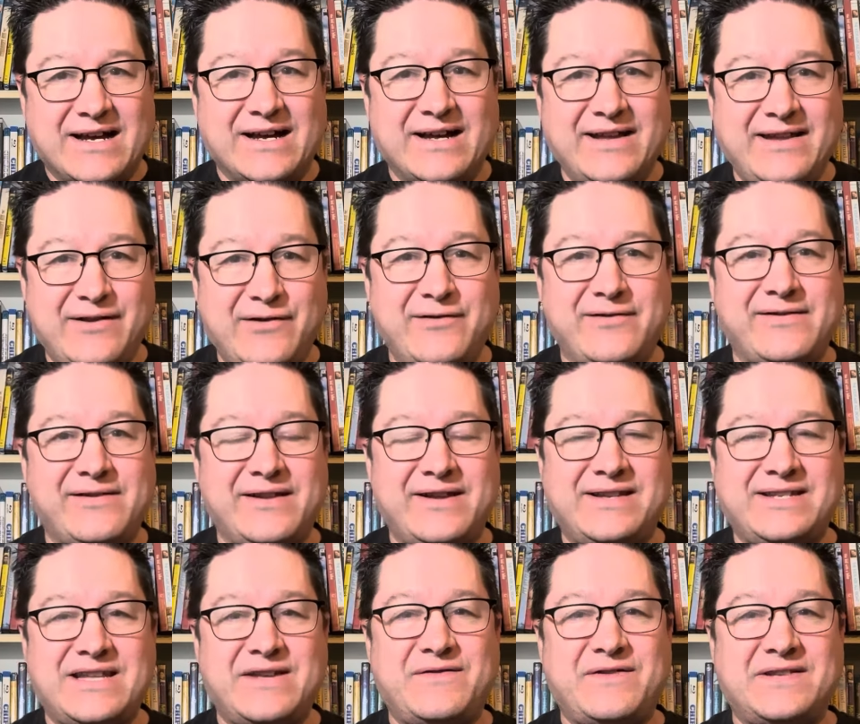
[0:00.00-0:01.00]
Usually
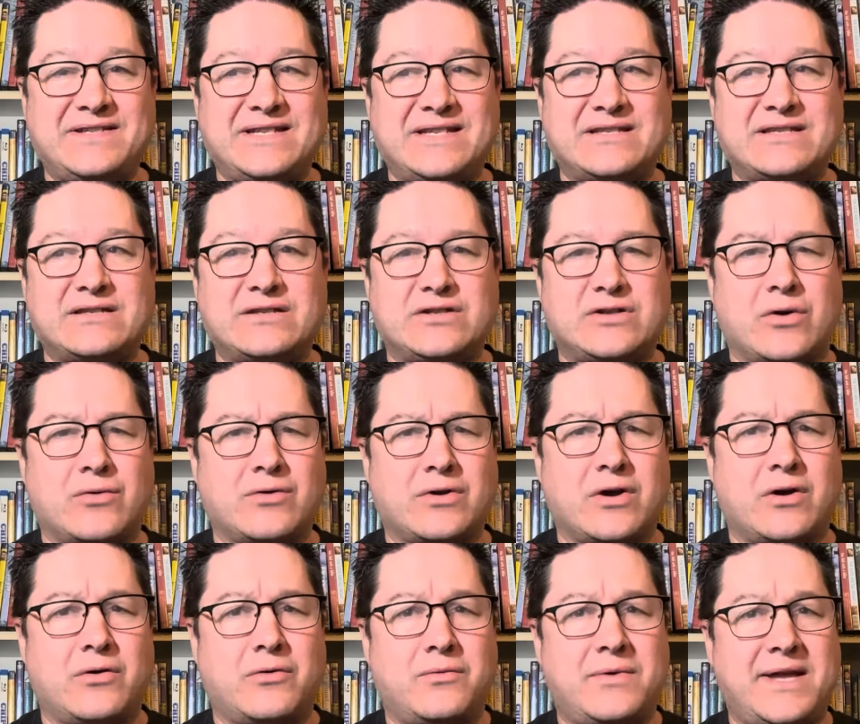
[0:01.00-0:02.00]
TV seasons don't
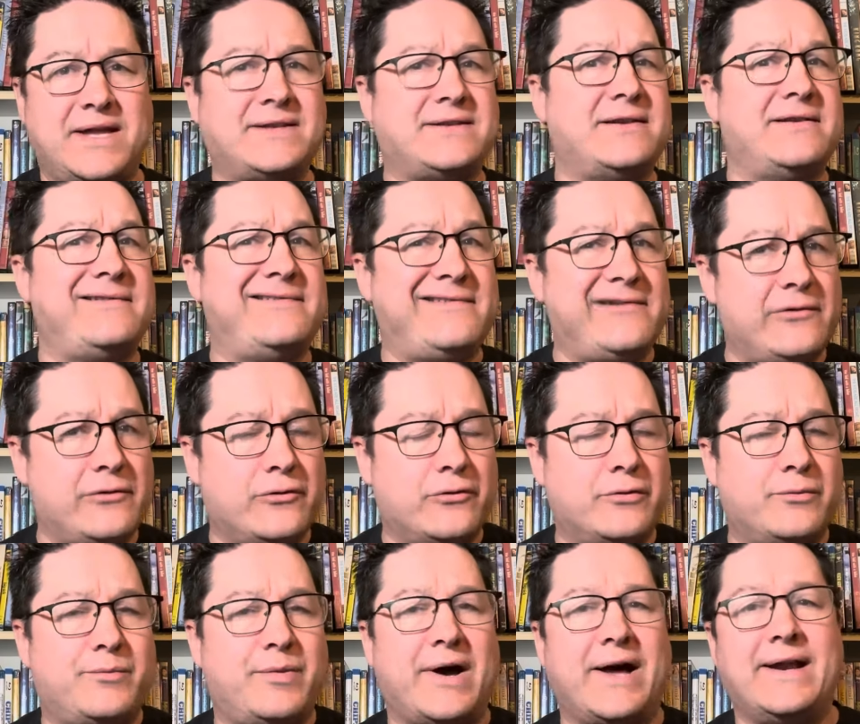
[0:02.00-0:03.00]
go into
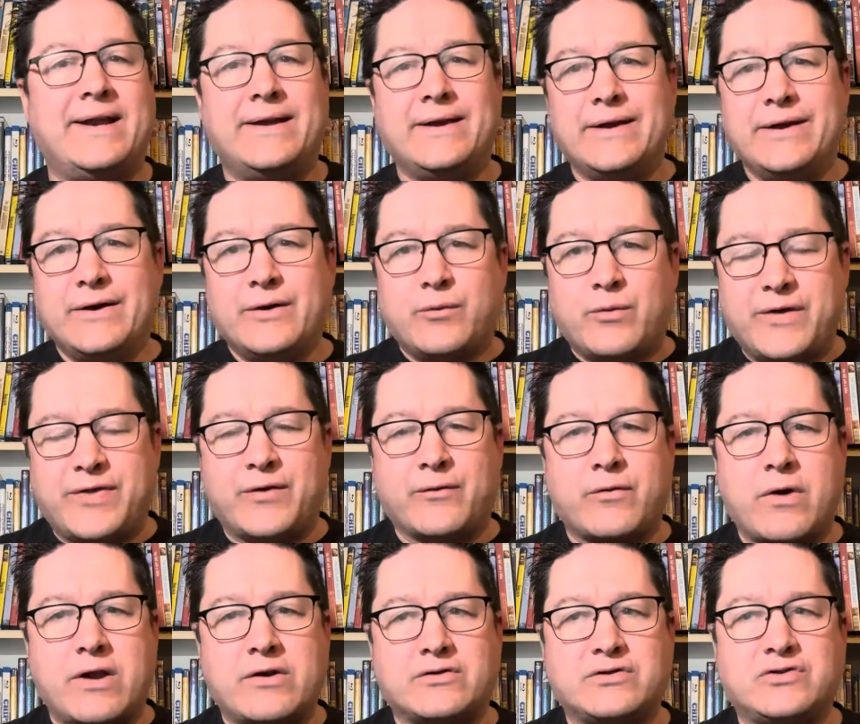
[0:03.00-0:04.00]
June, but with the
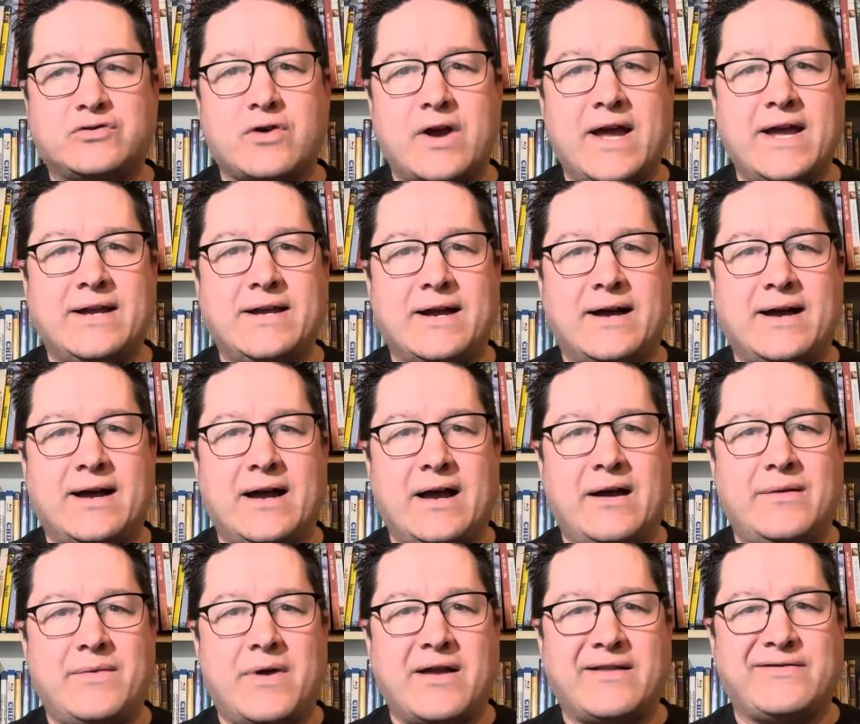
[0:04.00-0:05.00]
writer's strike,
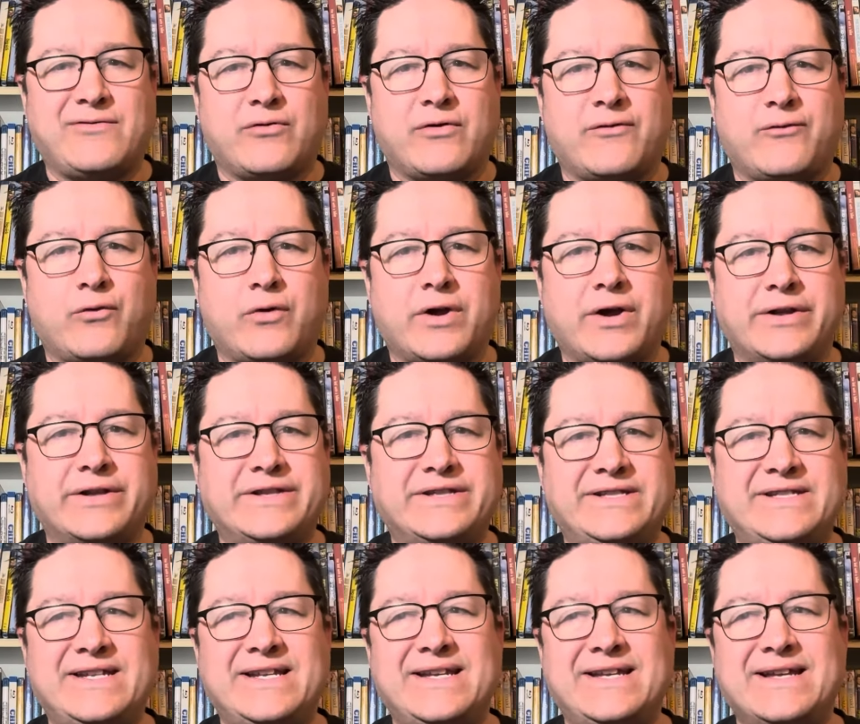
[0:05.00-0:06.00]
I'm not sure if we're going to
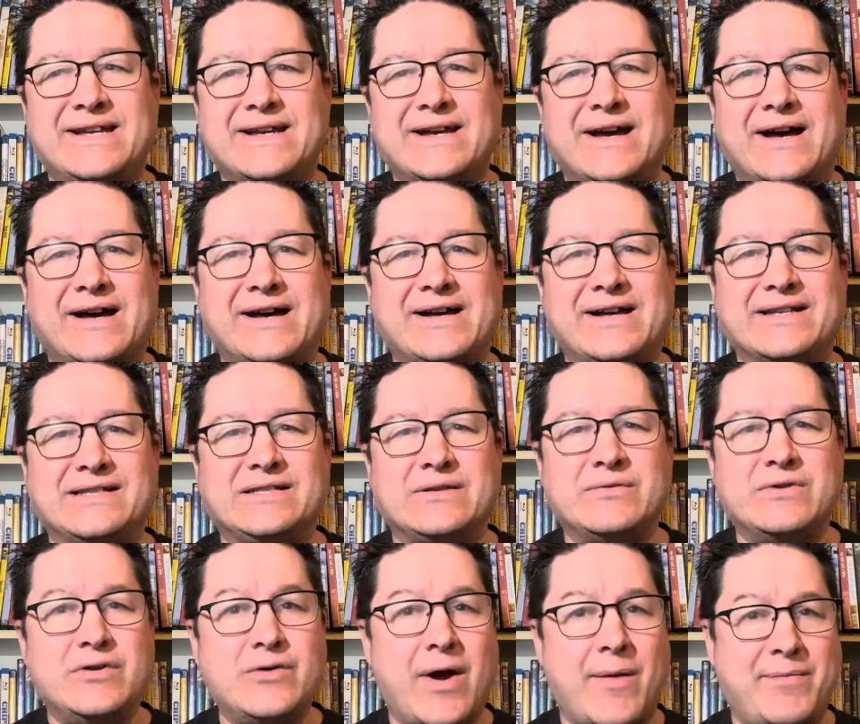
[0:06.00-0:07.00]
see
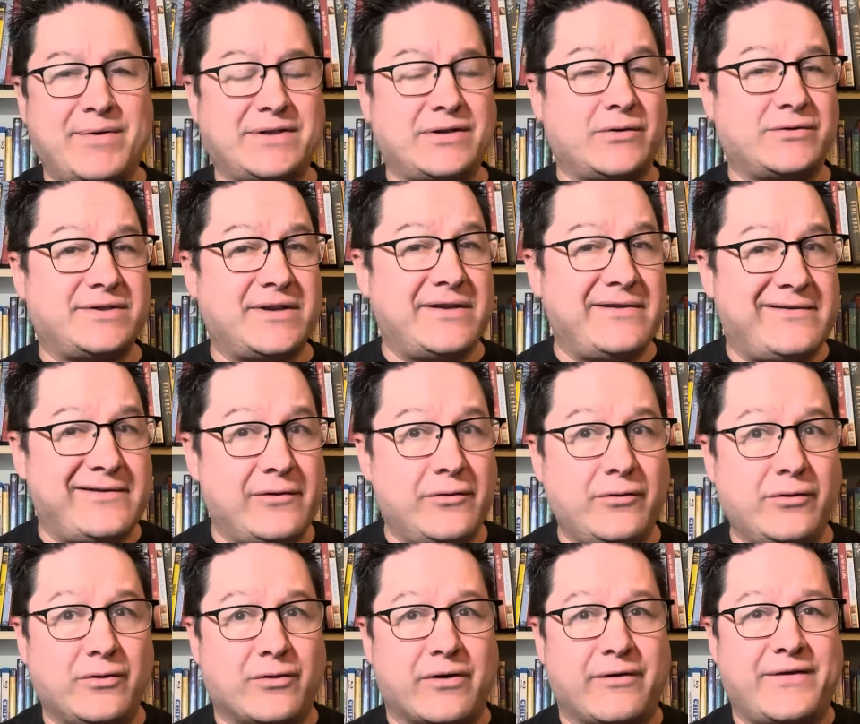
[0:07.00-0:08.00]
some new episodes in
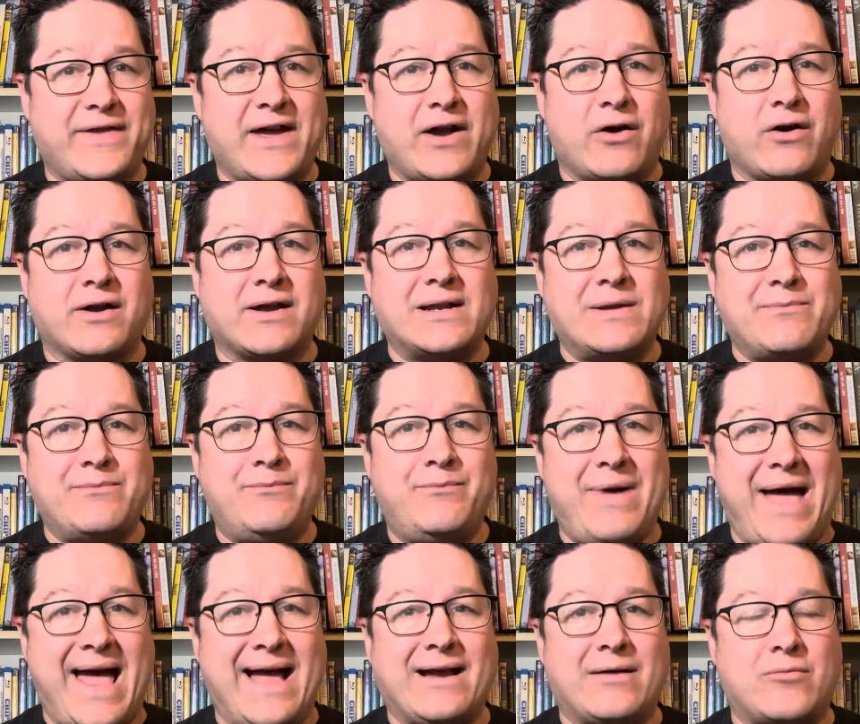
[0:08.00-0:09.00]
June or if they are going to
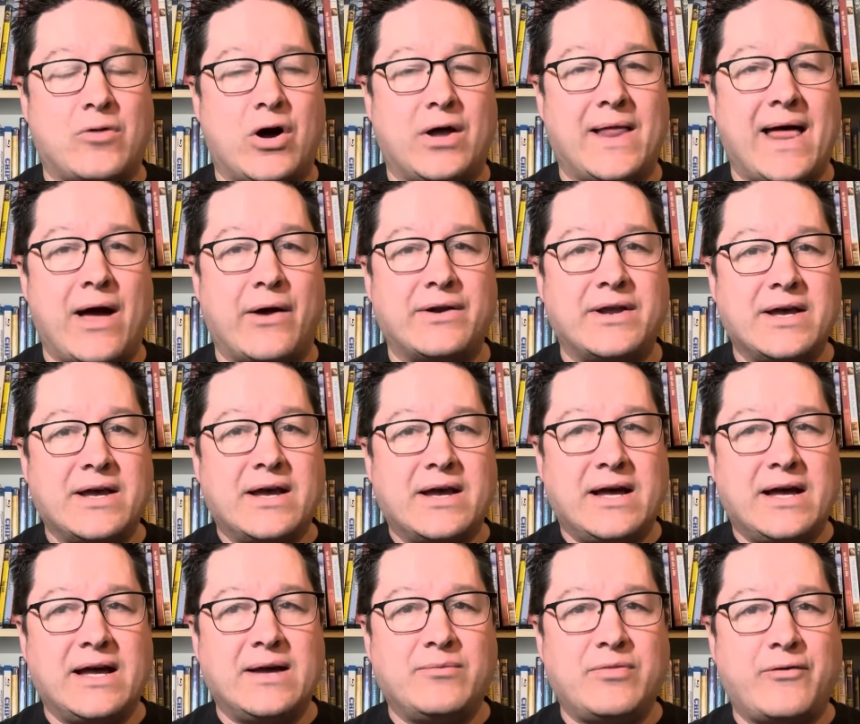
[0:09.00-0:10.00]
bang them all out
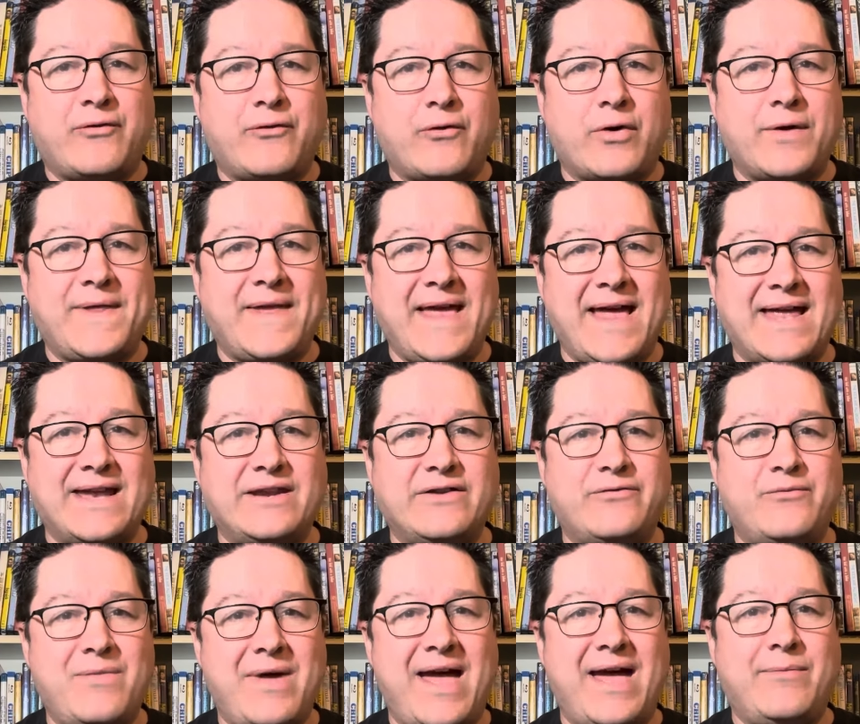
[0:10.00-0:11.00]
before the end
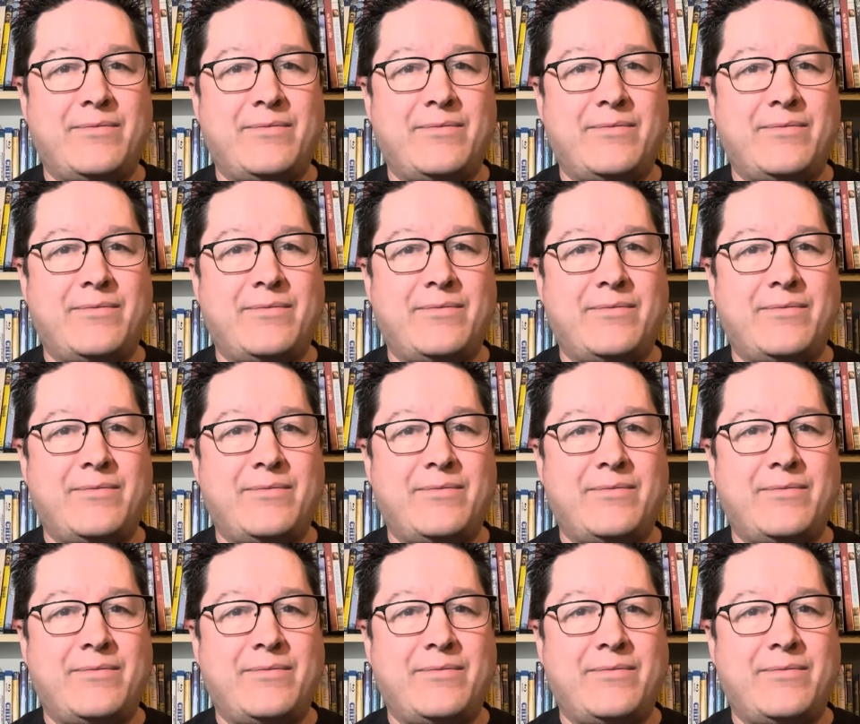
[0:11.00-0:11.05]
of May.